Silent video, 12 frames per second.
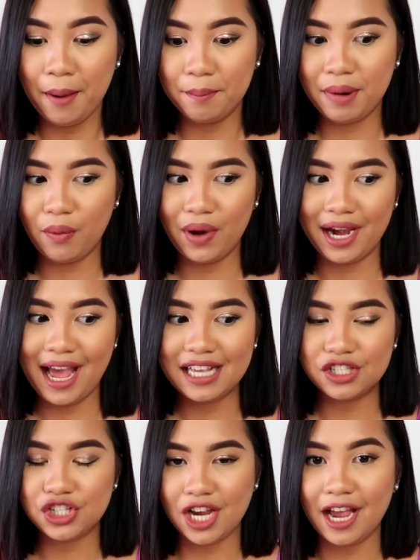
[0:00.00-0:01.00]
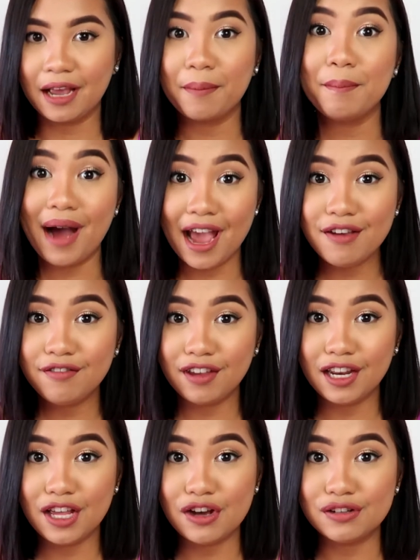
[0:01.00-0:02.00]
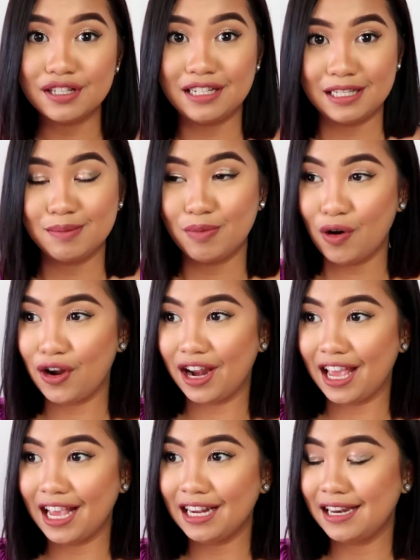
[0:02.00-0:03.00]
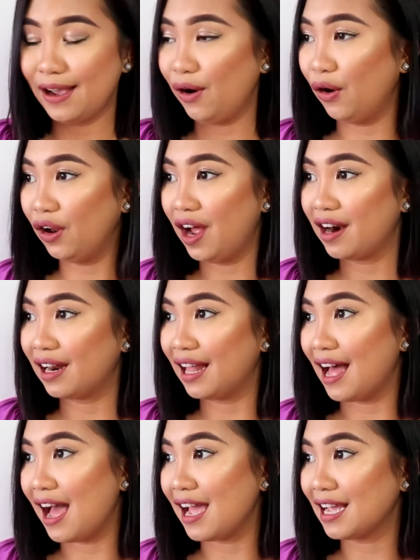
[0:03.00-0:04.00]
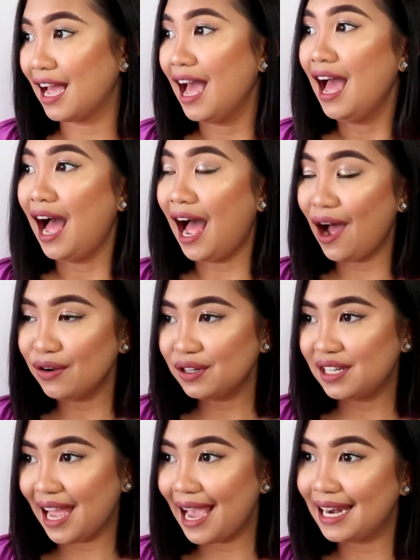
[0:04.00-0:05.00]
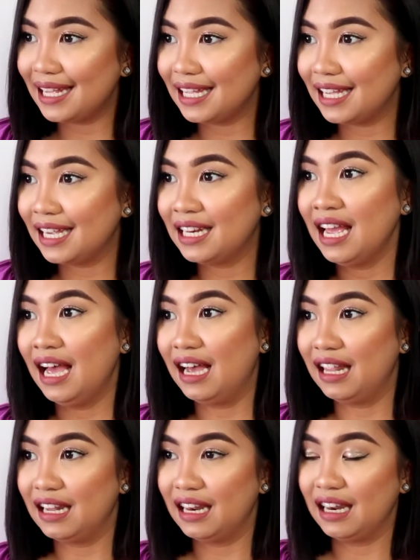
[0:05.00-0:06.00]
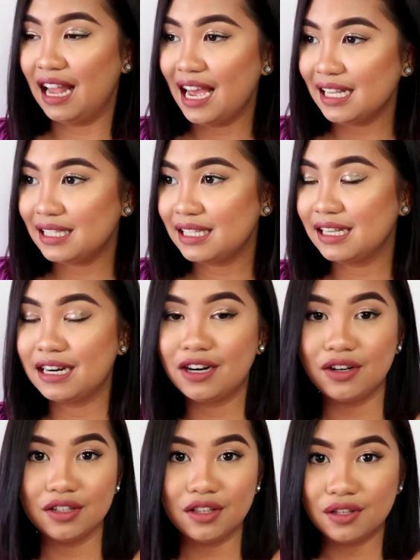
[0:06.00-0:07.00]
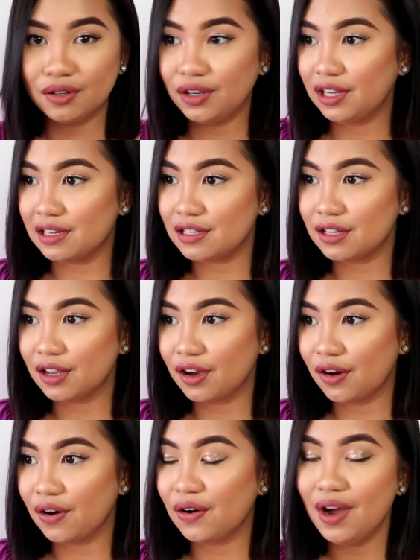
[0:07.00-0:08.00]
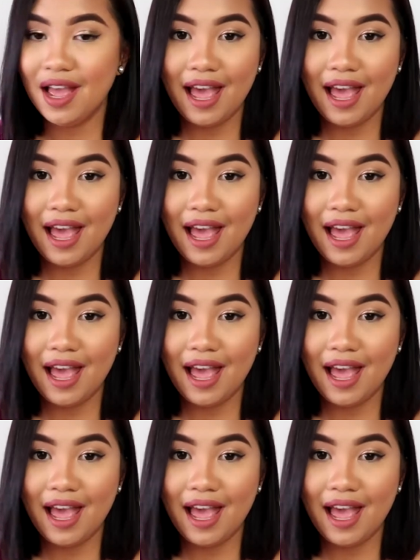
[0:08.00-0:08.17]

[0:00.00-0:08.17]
But when I check my videos this morning, they all are like outdated, last year or 2 years ago,